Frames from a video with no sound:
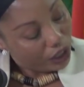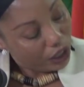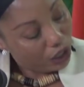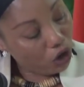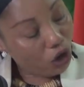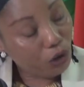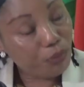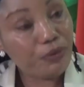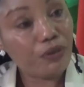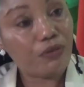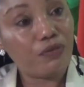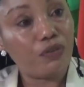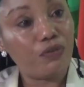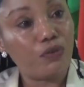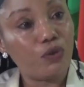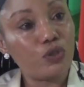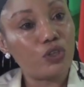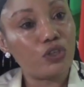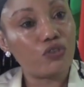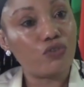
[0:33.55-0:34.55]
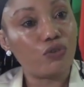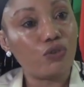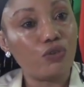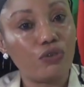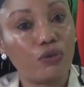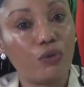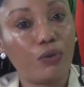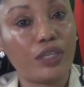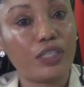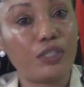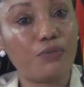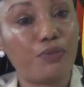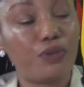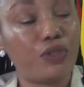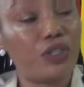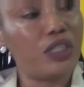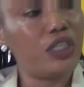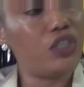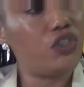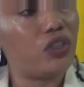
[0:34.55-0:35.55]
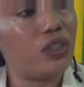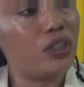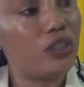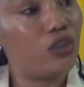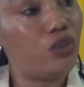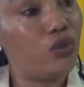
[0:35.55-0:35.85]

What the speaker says: a copy of the voters' roll request procedure